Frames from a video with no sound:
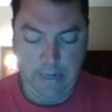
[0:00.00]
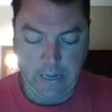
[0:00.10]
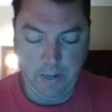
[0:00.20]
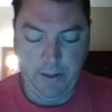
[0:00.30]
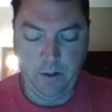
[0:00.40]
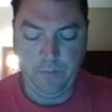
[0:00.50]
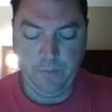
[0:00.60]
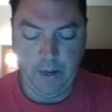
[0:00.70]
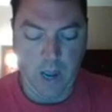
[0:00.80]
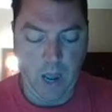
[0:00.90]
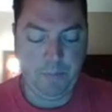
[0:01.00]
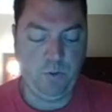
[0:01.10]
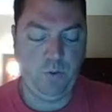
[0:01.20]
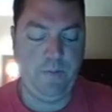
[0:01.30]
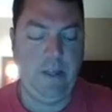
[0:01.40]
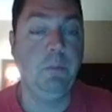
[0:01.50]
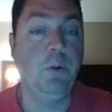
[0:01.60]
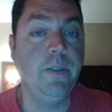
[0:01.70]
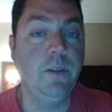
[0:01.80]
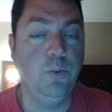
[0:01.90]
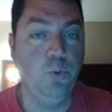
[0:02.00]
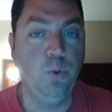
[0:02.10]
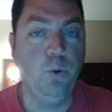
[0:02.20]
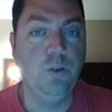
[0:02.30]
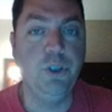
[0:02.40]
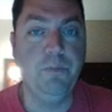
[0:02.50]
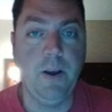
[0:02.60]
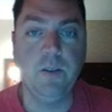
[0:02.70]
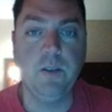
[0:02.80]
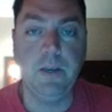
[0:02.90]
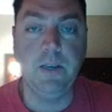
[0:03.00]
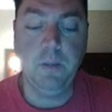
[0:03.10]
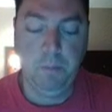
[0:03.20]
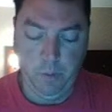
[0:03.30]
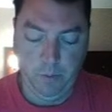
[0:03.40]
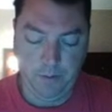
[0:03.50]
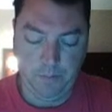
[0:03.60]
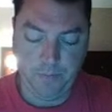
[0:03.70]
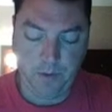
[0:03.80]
email, and copies were available at the school should parents be in the building.